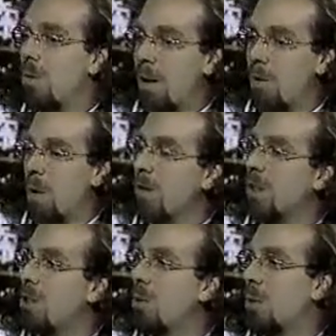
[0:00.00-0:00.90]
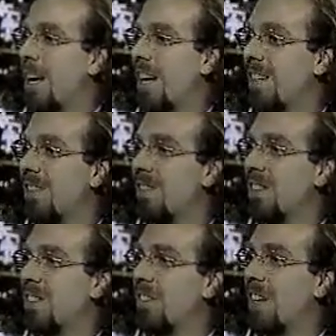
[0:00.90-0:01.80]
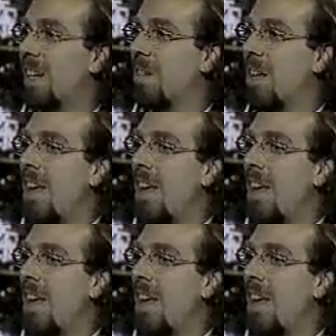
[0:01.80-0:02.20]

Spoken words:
that one of the two protagonists of the story,